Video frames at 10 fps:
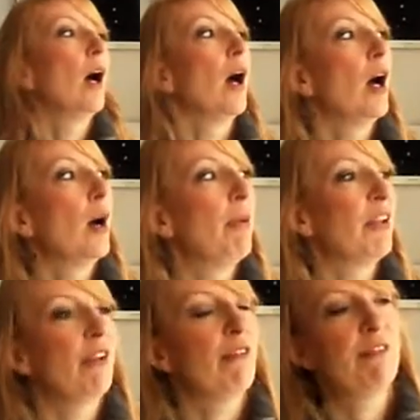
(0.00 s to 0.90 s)

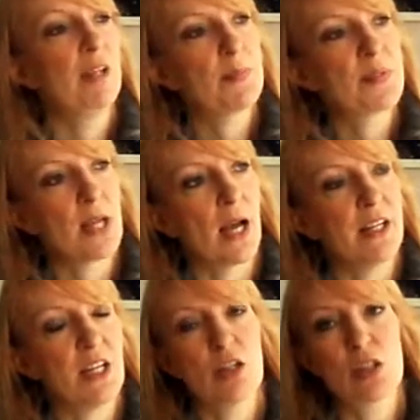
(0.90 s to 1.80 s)
But the flip
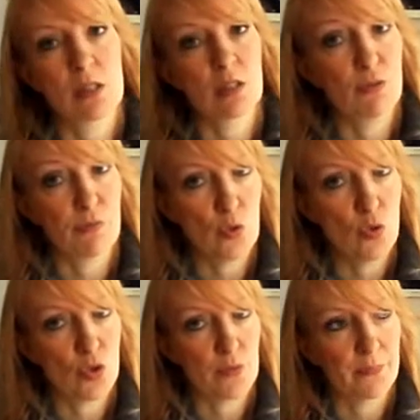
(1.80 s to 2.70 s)
side is
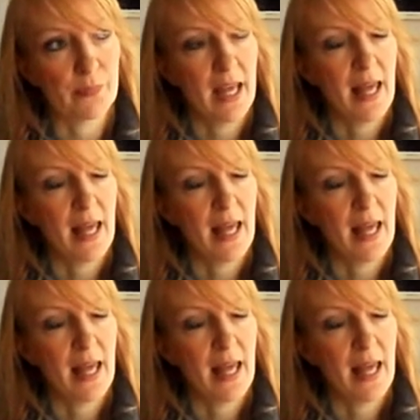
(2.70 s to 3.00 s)
confusion.